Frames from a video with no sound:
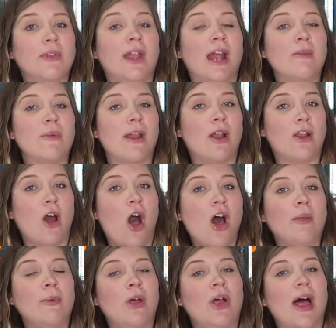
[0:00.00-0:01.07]
that I read on
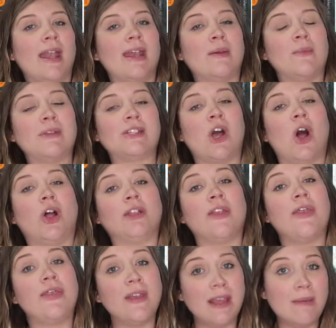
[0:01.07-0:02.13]
Audible, and it was called
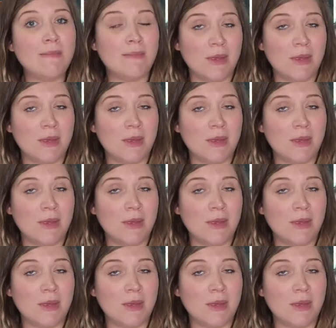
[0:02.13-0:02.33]
Theme